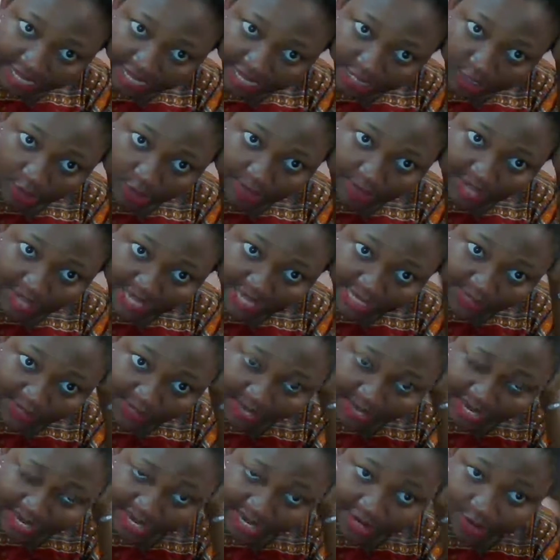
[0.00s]
Don't mind this, my
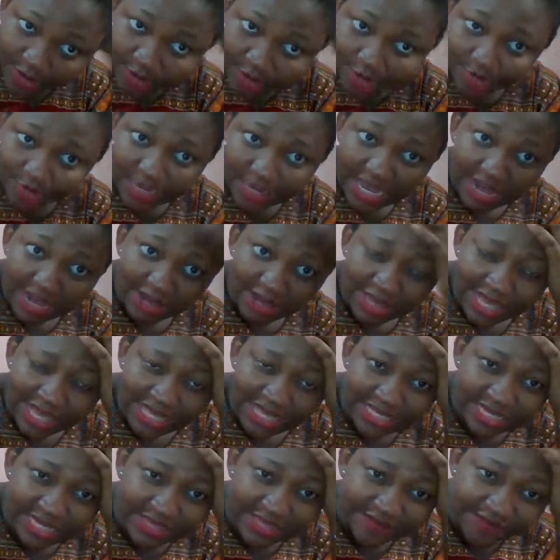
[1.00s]
hair. I
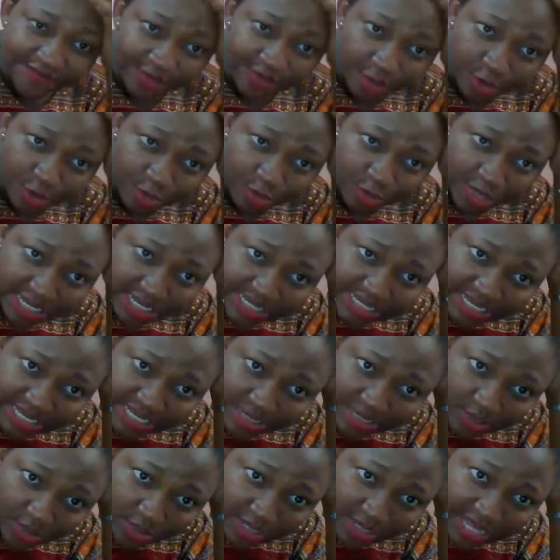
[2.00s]
relaxed a few weeks
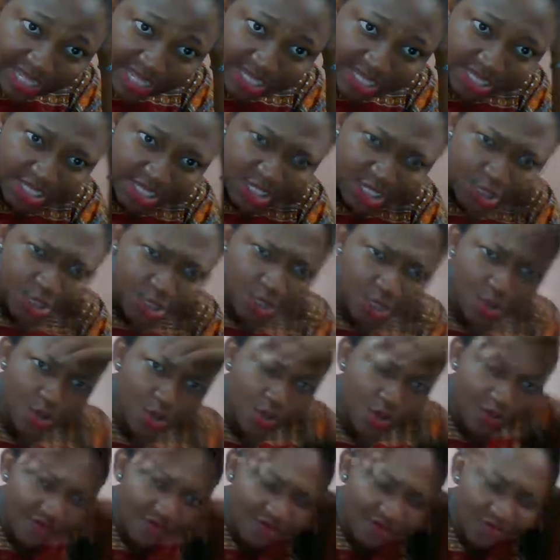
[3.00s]
ago and it is
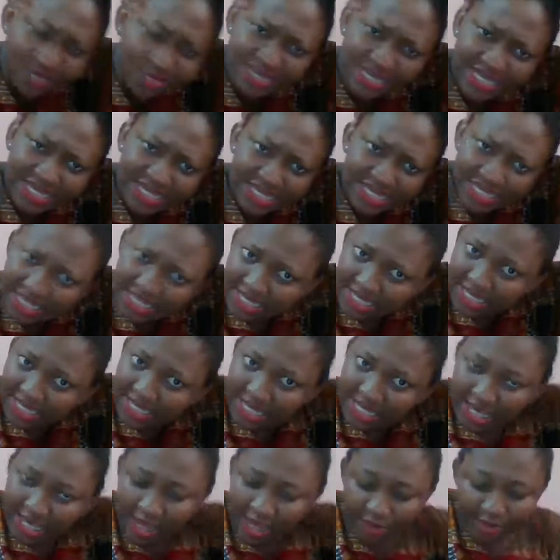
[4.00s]
so funny.
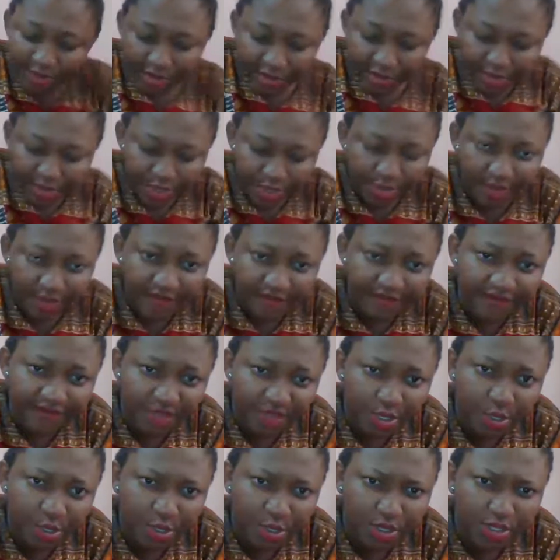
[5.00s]
I'll probably do a
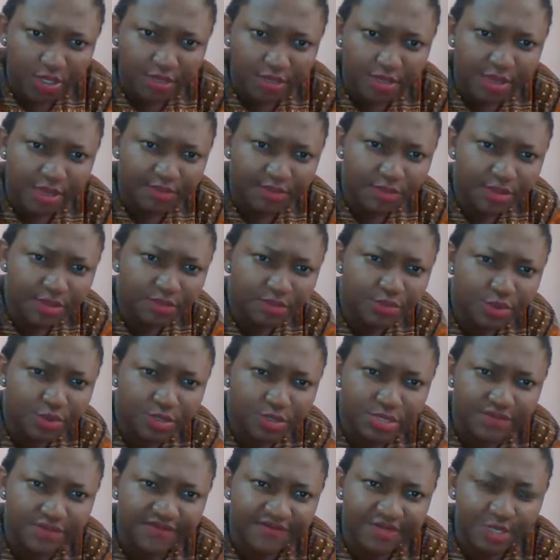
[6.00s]
video and I'll be
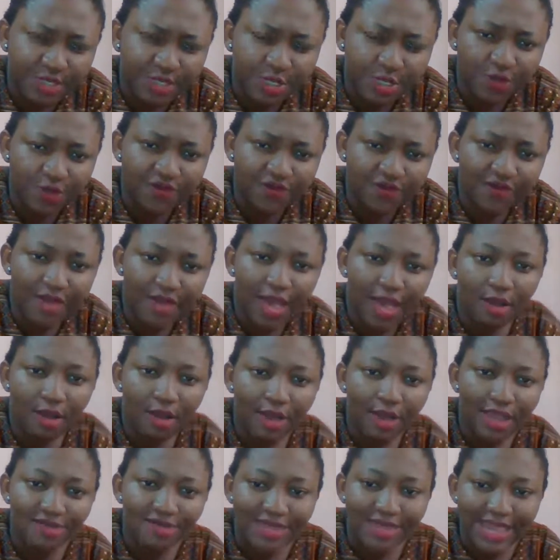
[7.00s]
post the video of how
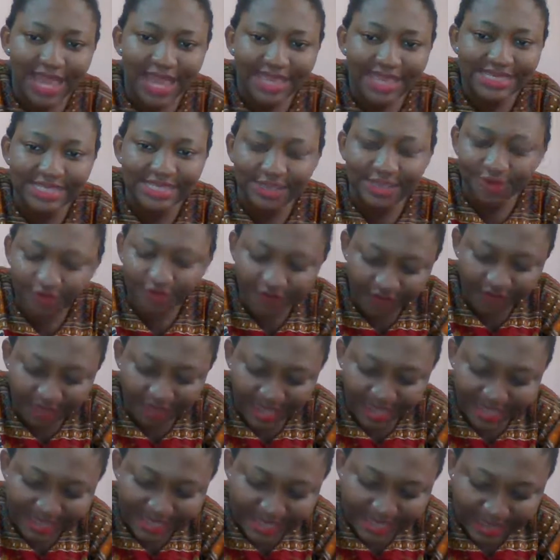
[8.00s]
I relaxed, the whole
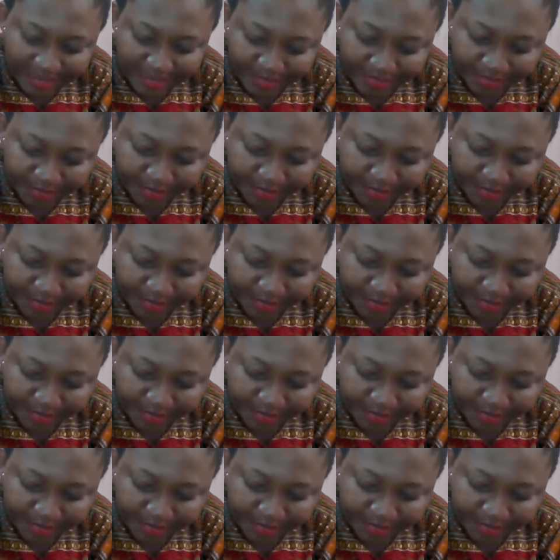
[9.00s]
funny thing.